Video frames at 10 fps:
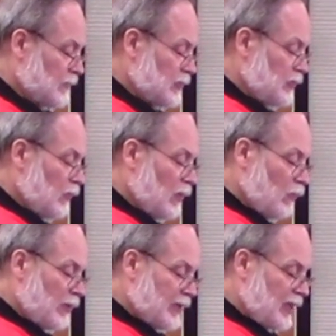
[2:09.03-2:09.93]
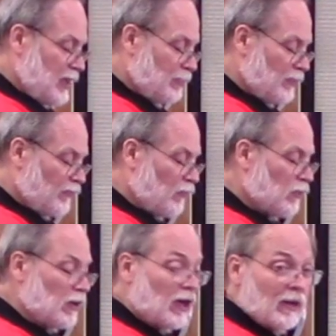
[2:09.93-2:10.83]
So I want to keep the
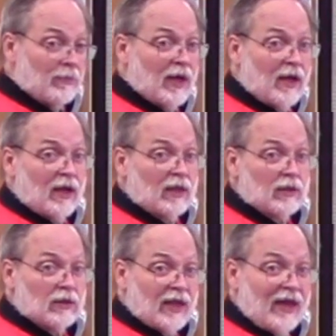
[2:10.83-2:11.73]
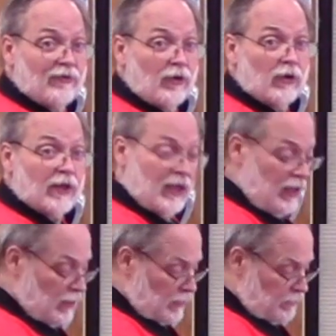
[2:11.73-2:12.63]
forearm level here.